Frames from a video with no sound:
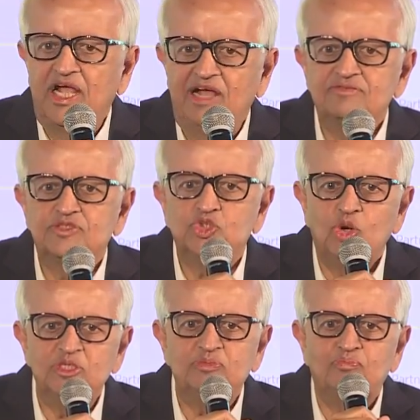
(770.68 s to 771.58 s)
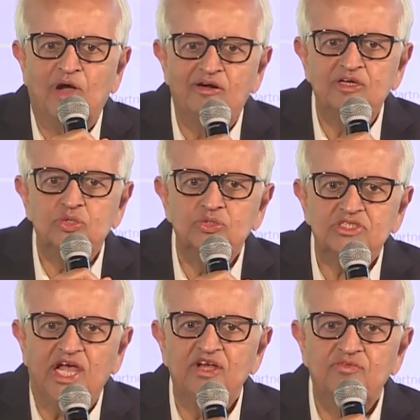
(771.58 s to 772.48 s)
have so much power to
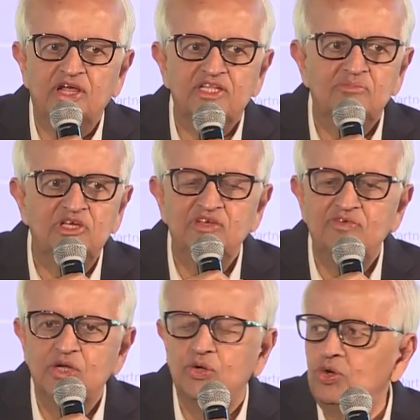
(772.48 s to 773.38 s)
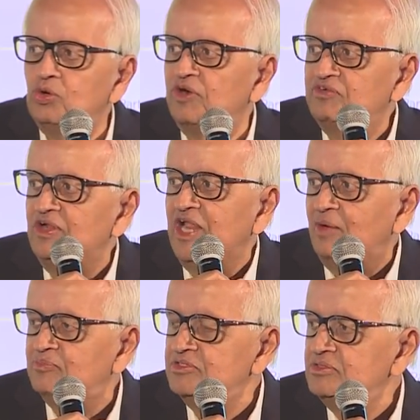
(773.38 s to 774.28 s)
decide where the money will go, what will
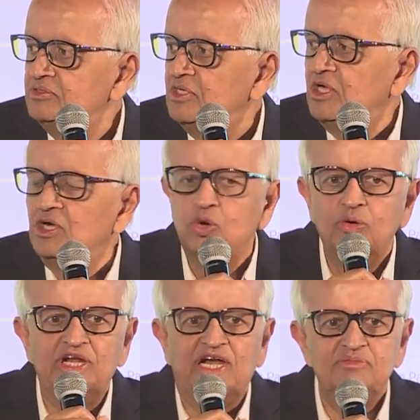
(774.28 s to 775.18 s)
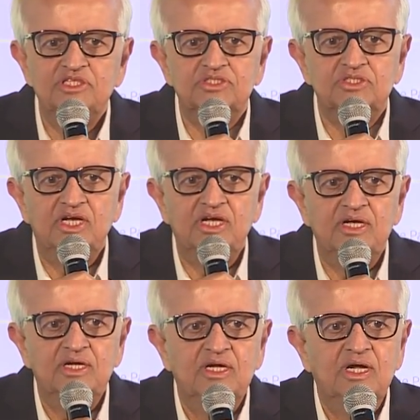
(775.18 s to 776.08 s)
happen, who will
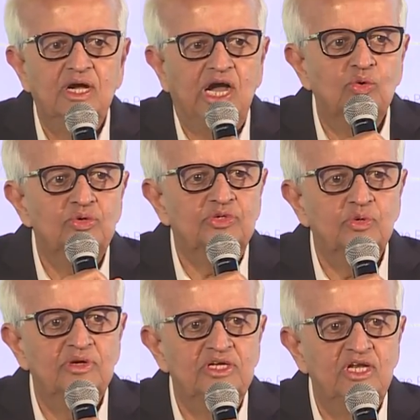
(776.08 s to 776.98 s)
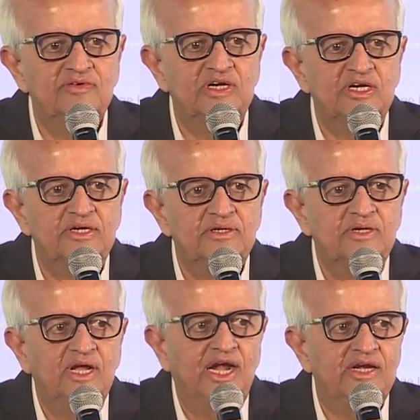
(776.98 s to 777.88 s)
administer, how it would be delivered,
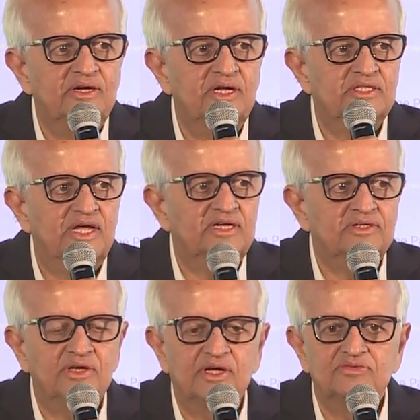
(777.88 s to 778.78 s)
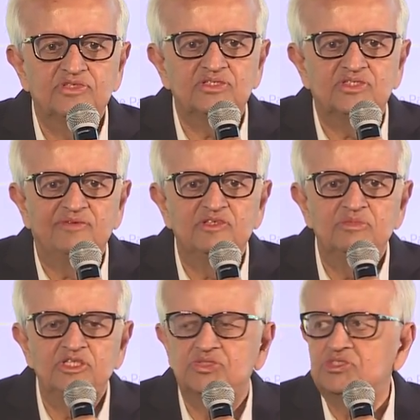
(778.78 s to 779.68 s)
and uh, that uh, six, seven
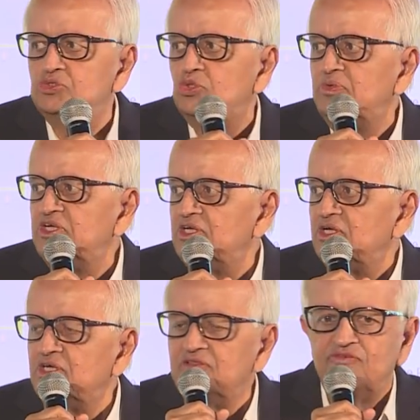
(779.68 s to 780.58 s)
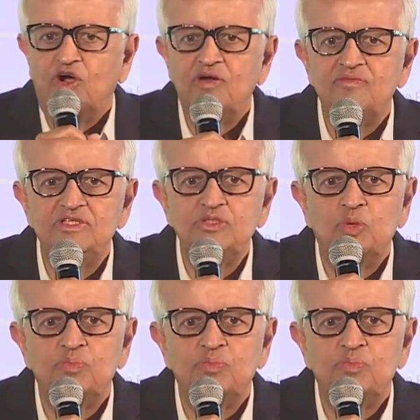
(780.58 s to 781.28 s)
ministries would be involved in